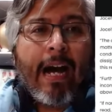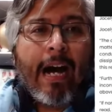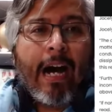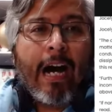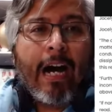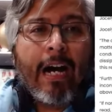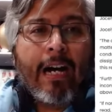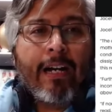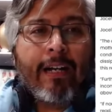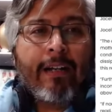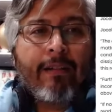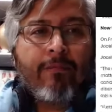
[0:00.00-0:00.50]

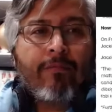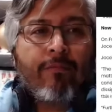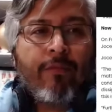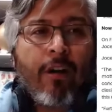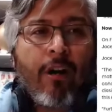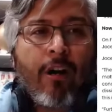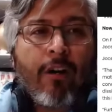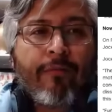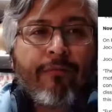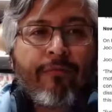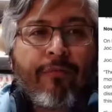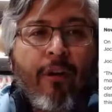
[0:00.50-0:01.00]

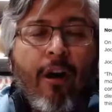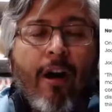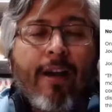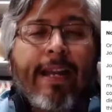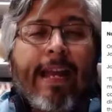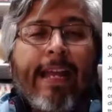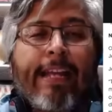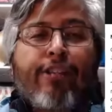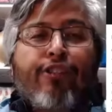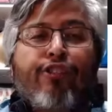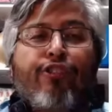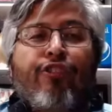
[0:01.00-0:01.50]
On
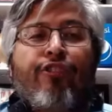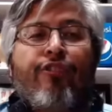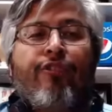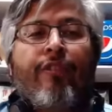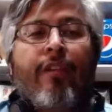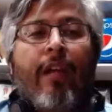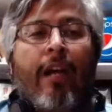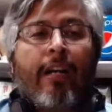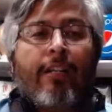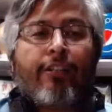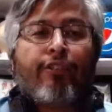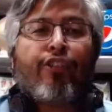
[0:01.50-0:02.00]
Friday,
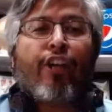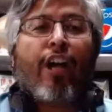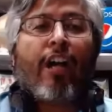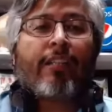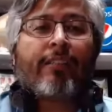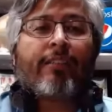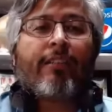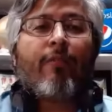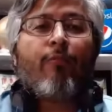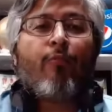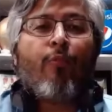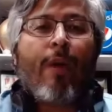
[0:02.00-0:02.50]

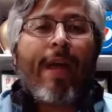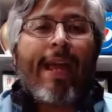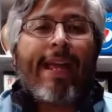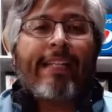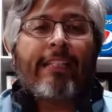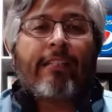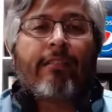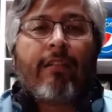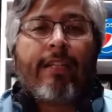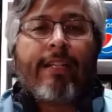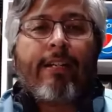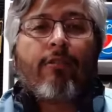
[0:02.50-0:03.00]
Jocelyn
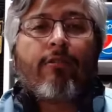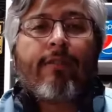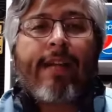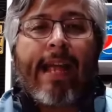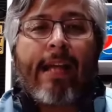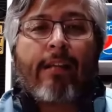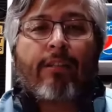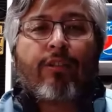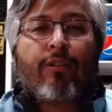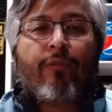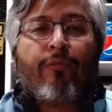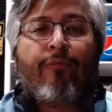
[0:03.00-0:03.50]
Wade's legal
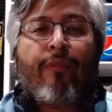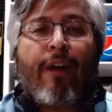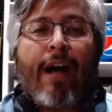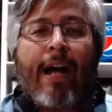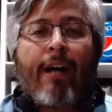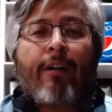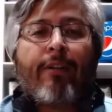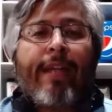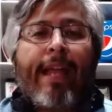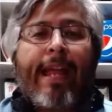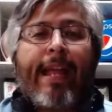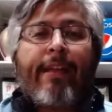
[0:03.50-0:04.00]
counsel
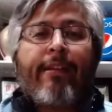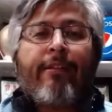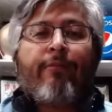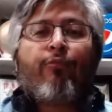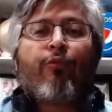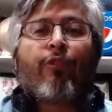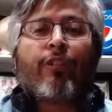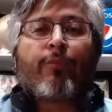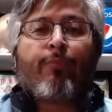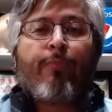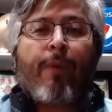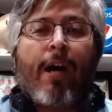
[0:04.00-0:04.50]
filed a
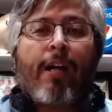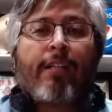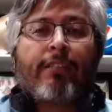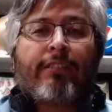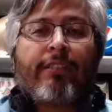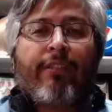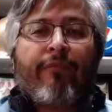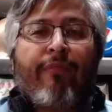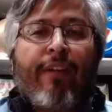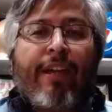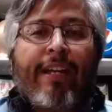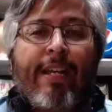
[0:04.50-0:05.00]
response
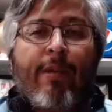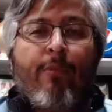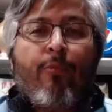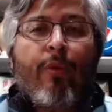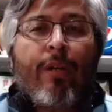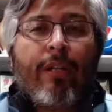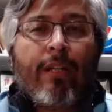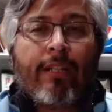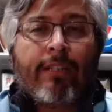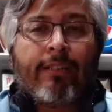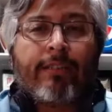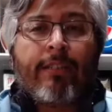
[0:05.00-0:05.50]
to Fannie
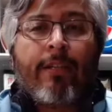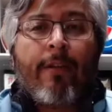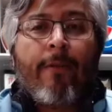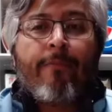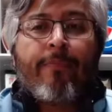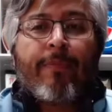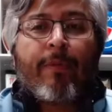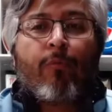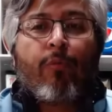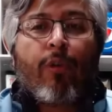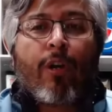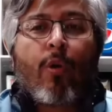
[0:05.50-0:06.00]
Willis'
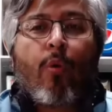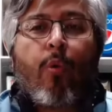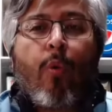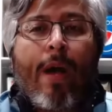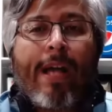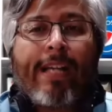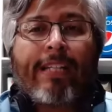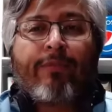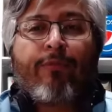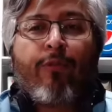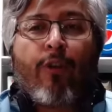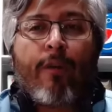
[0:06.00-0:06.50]

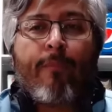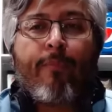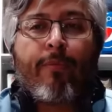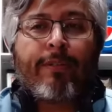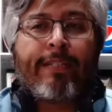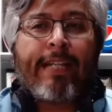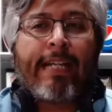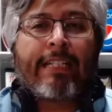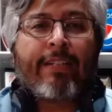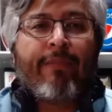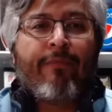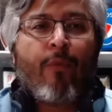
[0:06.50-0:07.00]
request for a
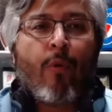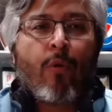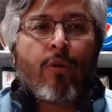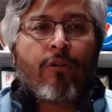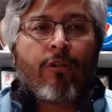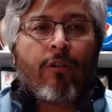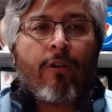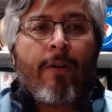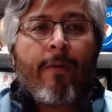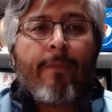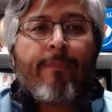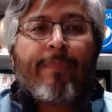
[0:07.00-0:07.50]
protective
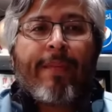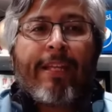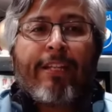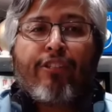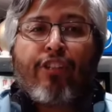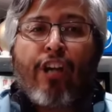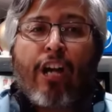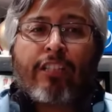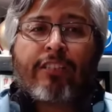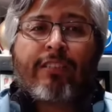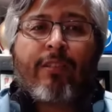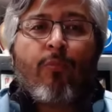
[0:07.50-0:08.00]
order.
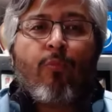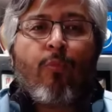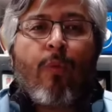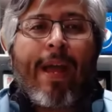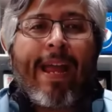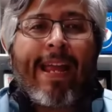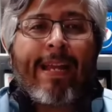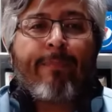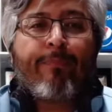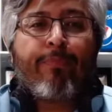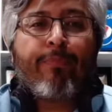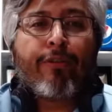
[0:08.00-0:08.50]
Jocelyn
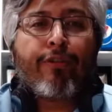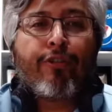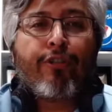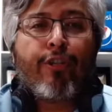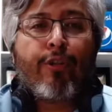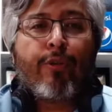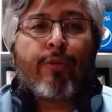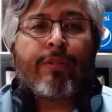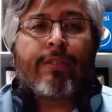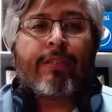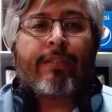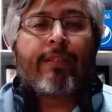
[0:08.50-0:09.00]
Wade
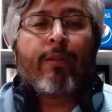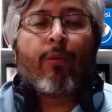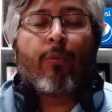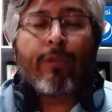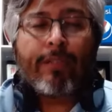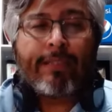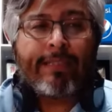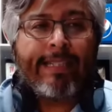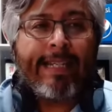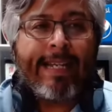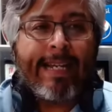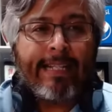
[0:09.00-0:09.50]
produced the
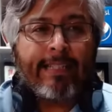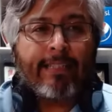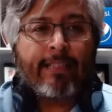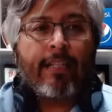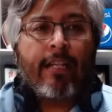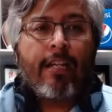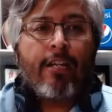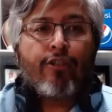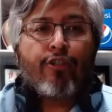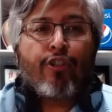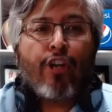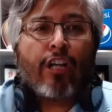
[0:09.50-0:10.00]
receipts.
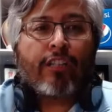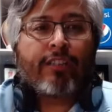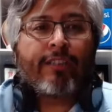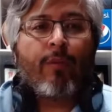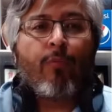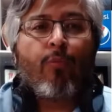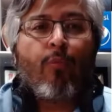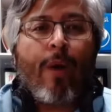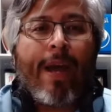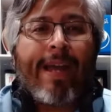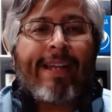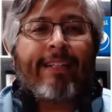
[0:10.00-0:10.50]

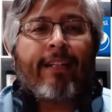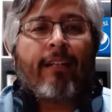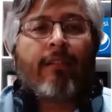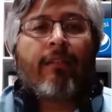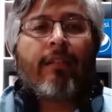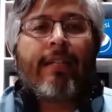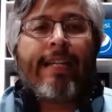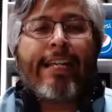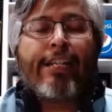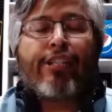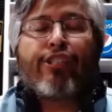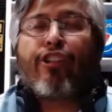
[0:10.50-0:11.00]
Jocelyn Wade
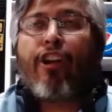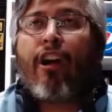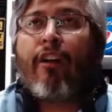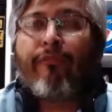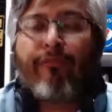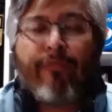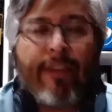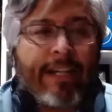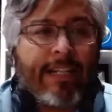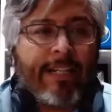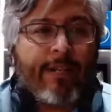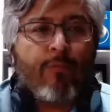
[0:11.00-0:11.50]
unleashed on
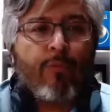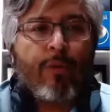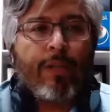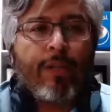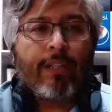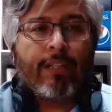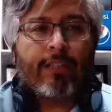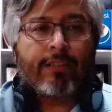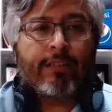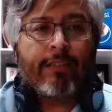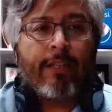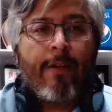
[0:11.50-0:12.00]
Fannie
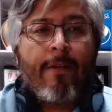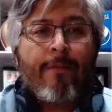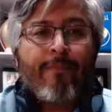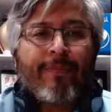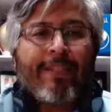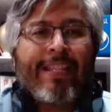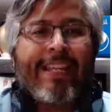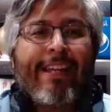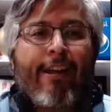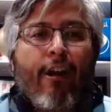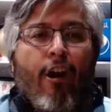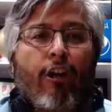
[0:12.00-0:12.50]
Willis.
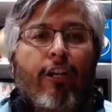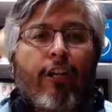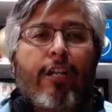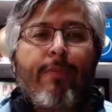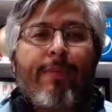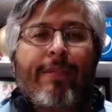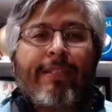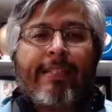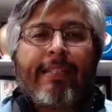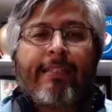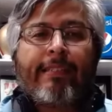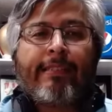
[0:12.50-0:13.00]
The
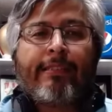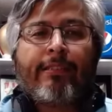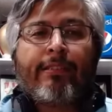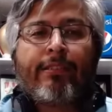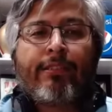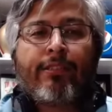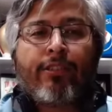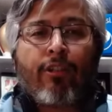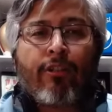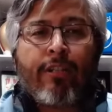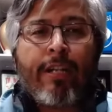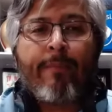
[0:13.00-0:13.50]
arguments
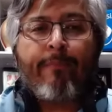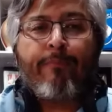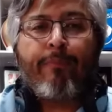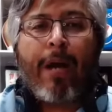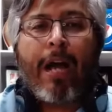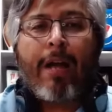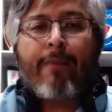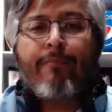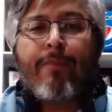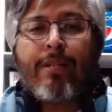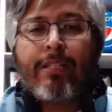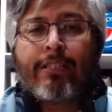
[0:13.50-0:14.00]
asserted
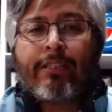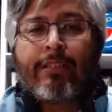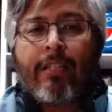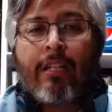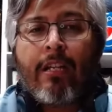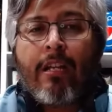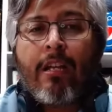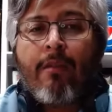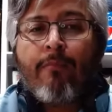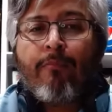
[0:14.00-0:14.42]
by Miss